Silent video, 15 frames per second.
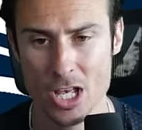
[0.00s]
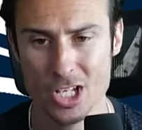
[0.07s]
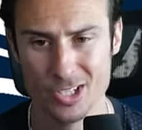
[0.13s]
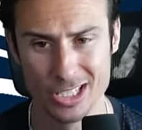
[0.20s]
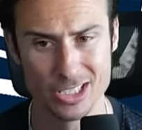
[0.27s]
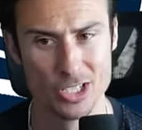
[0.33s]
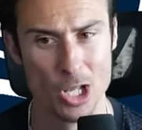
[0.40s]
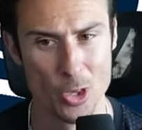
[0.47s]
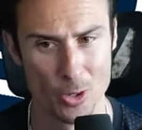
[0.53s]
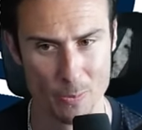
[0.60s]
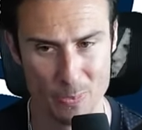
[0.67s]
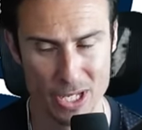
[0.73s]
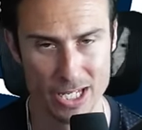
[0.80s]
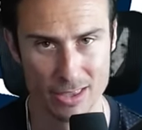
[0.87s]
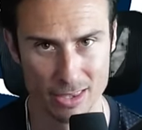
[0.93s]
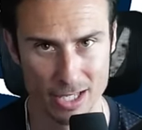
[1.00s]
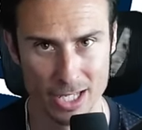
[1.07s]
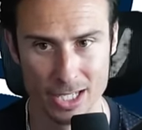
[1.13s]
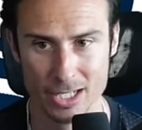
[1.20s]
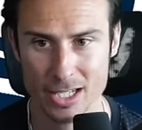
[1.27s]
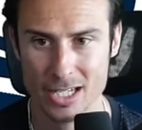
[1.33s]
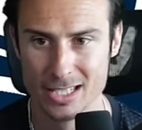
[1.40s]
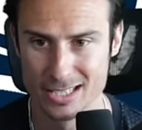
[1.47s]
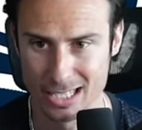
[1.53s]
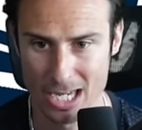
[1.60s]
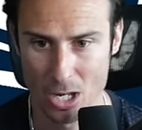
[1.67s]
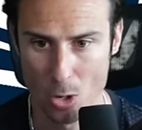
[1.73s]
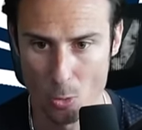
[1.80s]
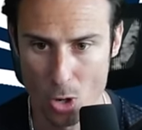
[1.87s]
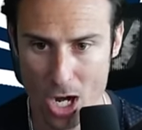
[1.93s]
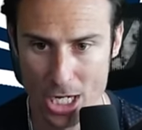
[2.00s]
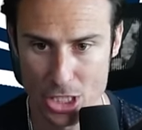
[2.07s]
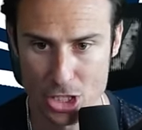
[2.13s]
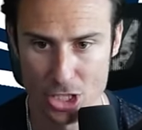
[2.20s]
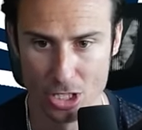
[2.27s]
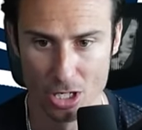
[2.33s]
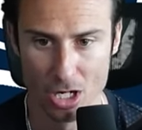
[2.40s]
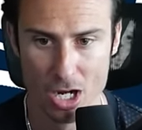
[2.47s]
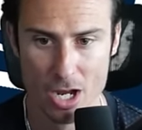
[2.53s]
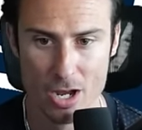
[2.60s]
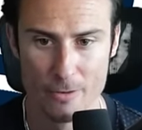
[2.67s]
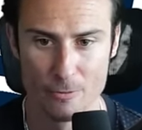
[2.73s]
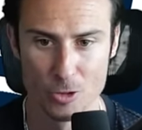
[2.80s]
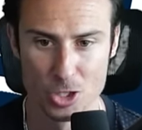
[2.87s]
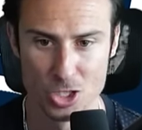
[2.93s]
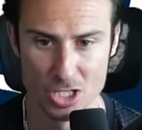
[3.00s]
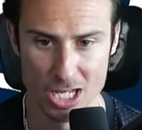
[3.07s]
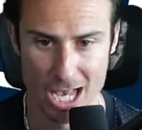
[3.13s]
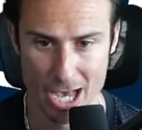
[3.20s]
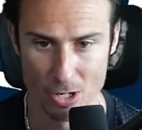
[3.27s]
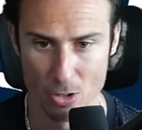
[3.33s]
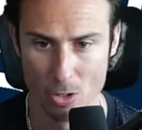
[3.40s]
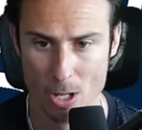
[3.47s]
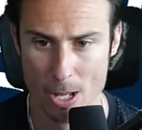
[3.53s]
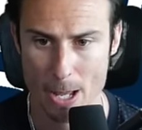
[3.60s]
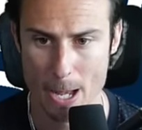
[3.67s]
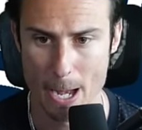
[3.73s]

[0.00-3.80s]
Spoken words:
That's another big thing to kind of watch here for Seattle.